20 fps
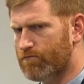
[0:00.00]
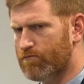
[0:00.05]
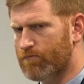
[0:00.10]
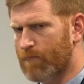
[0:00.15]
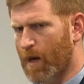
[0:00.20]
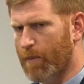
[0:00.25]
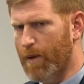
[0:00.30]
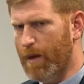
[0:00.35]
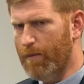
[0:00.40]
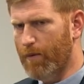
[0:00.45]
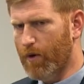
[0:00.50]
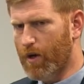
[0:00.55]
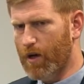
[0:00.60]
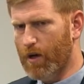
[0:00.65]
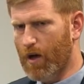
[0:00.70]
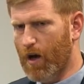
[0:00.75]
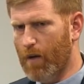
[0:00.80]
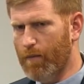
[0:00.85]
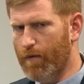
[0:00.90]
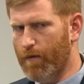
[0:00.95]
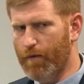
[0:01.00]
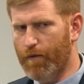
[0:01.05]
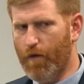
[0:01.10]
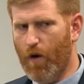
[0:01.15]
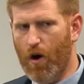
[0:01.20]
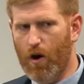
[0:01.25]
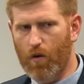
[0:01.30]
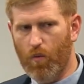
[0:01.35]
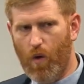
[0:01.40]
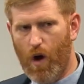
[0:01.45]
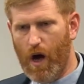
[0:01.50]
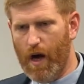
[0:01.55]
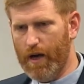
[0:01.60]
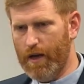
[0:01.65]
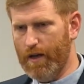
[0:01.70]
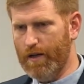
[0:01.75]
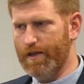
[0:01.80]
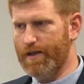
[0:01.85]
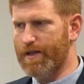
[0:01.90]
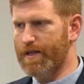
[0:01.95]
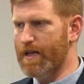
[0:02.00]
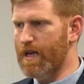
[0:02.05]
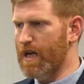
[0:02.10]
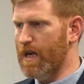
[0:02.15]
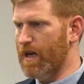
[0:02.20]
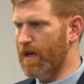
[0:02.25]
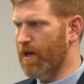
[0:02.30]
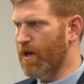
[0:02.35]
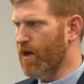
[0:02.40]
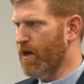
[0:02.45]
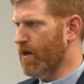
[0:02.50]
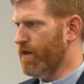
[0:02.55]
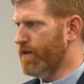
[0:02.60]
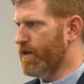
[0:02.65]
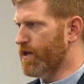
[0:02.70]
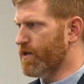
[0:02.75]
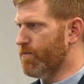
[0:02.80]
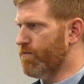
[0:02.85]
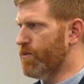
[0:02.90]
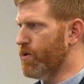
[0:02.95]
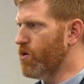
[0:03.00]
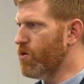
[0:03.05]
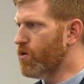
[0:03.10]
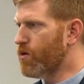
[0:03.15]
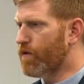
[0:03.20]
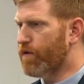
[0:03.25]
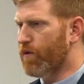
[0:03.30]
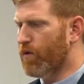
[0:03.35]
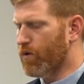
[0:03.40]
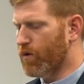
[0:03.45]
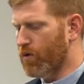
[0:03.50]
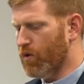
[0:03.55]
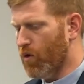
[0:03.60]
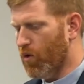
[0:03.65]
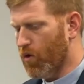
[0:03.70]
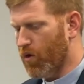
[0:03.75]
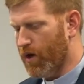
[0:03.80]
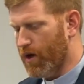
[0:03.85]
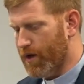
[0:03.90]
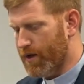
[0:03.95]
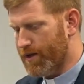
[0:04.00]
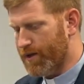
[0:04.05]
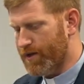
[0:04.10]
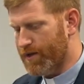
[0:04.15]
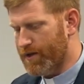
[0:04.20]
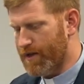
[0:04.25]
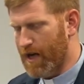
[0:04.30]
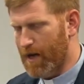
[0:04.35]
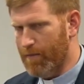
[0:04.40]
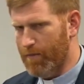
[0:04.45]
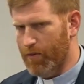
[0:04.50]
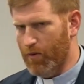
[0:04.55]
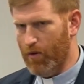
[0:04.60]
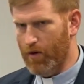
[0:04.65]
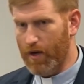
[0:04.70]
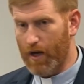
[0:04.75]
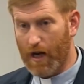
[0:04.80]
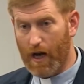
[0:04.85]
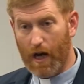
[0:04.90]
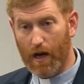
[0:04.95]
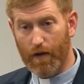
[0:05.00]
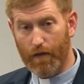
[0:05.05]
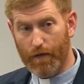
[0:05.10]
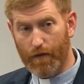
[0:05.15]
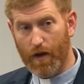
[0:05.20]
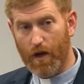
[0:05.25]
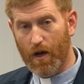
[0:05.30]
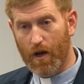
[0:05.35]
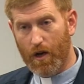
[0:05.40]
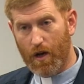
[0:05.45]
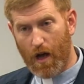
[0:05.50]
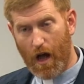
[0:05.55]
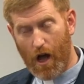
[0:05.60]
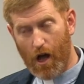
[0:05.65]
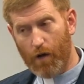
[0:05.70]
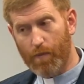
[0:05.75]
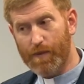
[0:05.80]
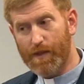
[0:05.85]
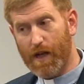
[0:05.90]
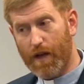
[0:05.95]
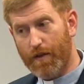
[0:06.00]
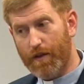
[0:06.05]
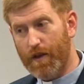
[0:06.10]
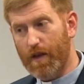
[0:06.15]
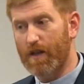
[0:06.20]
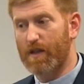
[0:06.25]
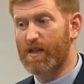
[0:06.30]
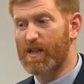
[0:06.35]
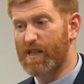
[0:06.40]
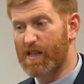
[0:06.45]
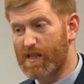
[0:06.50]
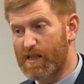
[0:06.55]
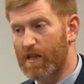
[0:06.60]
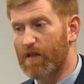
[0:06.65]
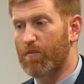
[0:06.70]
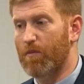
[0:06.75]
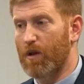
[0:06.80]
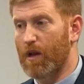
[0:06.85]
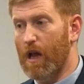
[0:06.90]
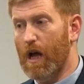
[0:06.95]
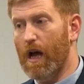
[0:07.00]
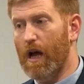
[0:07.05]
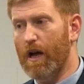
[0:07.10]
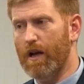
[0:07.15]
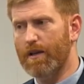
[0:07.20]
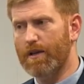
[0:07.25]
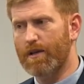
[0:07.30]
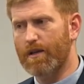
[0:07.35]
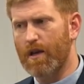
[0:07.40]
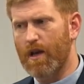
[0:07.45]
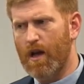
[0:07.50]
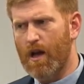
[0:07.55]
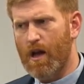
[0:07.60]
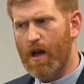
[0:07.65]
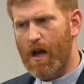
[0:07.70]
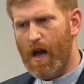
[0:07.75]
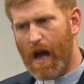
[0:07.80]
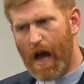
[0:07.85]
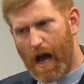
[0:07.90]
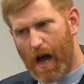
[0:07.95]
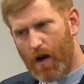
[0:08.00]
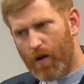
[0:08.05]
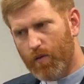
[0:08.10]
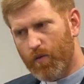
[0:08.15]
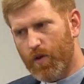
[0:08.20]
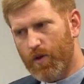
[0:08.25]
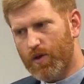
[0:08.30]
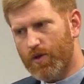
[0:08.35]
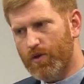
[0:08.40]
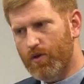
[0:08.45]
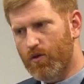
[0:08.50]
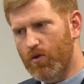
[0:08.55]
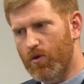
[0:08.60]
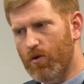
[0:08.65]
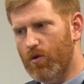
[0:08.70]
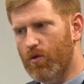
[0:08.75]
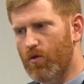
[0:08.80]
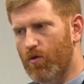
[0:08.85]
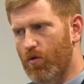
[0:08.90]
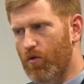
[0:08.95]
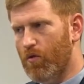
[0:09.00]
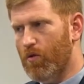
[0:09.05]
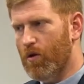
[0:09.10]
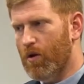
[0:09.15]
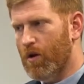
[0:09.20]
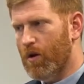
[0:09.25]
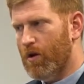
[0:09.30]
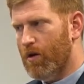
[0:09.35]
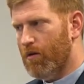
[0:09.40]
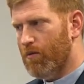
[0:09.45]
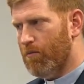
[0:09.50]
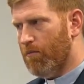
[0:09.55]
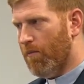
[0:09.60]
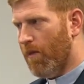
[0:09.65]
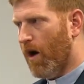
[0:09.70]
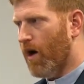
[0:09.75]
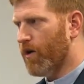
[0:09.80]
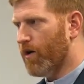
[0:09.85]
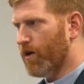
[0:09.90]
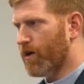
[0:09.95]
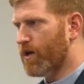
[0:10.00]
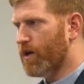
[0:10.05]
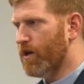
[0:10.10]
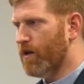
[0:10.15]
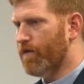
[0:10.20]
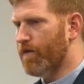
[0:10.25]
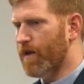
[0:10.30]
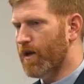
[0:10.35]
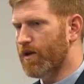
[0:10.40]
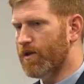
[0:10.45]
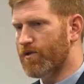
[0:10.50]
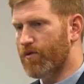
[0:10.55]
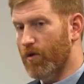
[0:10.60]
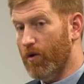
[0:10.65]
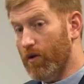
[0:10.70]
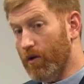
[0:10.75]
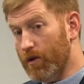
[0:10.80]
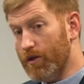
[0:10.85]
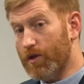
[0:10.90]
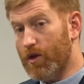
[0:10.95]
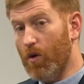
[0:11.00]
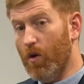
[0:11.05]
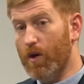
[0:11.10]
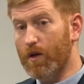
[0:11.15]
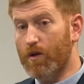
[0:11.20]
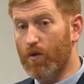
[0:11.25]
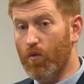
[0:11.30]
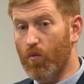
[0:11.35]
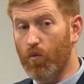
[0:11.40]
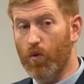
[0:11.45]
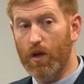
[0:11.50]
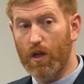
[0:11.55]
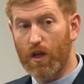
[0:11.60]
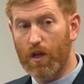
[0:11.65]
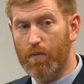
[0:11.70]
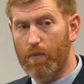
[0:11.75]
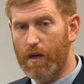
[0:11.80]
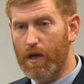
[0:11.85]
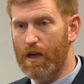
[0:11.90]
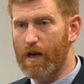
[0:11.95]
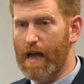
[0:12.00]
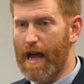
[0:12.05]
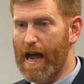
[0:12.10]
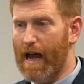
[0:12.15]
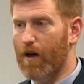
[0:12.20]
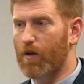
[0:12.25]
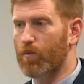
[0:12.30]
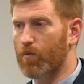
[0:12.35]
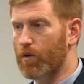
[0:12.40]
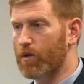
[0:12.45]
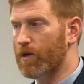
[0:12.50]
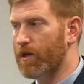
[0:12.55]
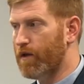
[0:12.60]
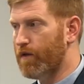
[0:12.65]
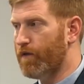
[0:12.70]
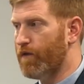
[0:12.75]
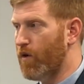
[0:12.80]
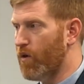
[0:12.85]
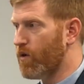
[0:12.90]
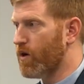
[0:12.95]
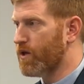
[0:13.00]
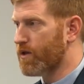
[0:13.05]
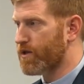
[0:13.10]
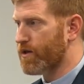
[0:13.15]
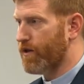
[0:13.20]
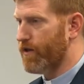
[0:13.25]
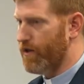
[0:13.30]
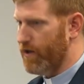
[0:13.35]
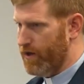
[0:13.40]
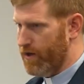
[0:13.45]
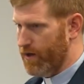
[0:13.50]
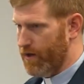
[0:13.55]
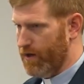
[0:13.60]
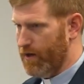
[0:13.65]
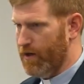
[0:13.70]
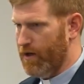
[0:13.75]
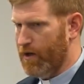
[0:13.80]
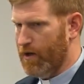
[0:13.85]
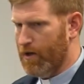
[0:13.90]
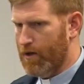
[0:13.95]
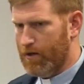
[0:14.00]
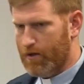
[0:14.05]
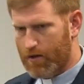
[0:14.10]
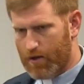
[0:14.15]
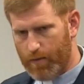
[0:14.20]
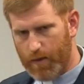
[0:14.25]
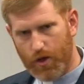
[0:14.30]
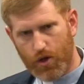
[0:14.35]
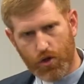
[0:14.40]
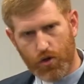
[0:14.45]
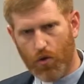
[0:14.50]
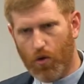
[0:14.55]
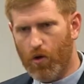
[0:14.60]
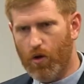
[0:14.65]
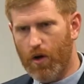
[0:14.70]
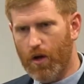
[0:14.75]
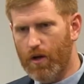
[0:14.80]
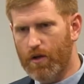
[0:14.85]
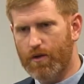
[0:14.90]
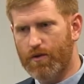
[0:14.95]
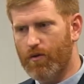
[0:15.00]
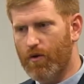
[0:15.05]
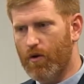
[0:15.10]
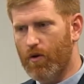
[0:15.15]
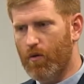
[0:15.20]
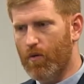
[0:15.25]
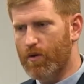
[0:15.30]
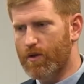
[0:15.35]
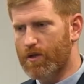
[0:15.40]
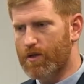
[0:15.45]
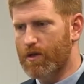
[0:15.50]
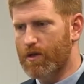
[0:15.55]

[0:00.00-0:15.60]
People can come from far and wide and see this beautiful, glorious temple. And it kind of helps, I think, to symbolize how this new monarchy of Israel is going to really be an outwardly focused thing. To be sure, Israel was to